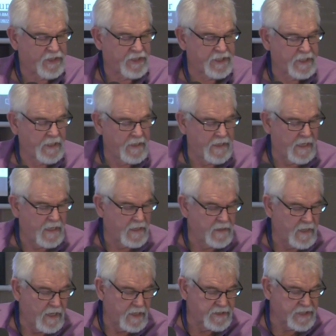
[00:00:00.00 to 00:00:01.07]
in
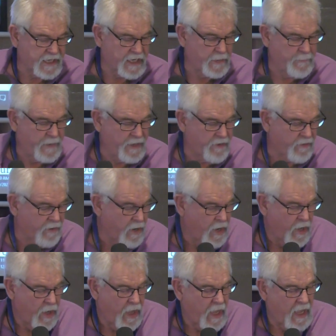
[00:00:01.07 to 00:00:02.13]
2 Peter
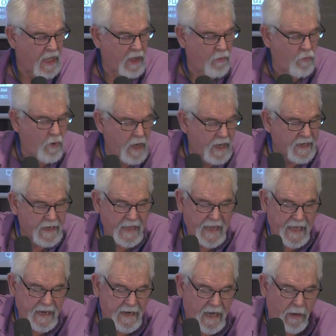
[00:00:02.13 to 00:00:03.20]
1,
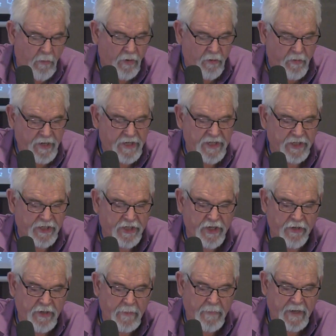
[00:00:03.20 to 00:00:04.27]
and I want to read this to
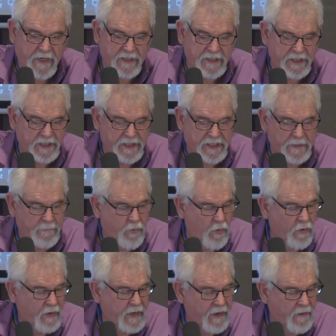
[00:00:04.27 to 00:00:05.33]
you because this is
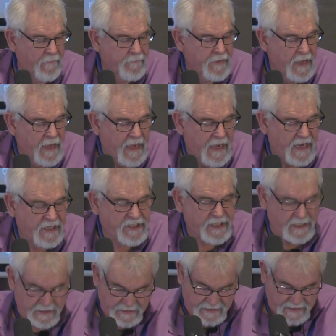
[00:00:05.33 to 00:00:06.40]
important here. He
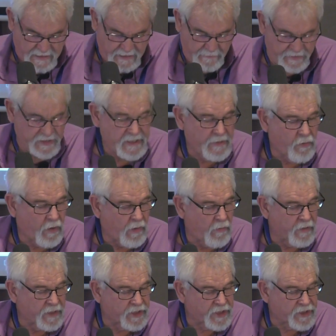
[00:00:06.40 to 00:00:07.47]
says, let me see where I
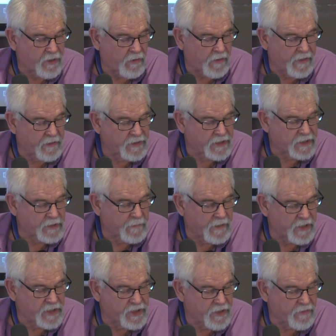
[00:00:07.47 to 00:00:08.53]
want to start here just to
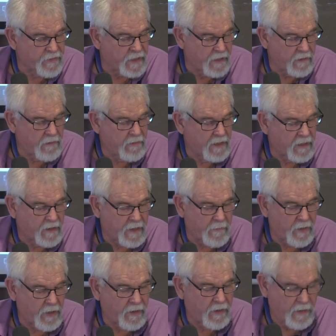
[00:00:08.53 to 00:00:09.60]
make sure that, well, come
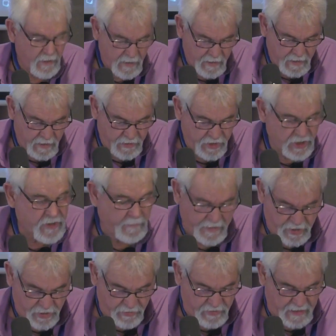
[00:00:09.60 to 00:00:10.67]
on, just to make
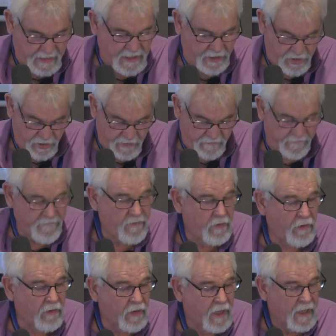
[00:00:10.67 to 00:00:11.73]
sure that I get you the
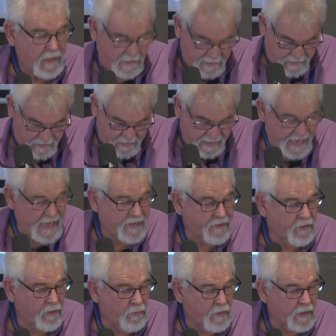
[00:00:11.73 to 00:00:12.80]
full
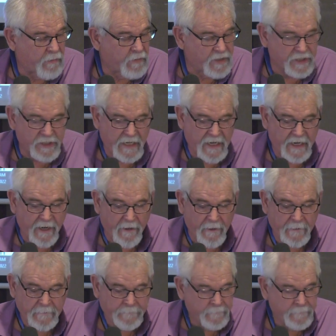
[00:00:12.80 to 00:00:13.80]
handle on what I want to say here.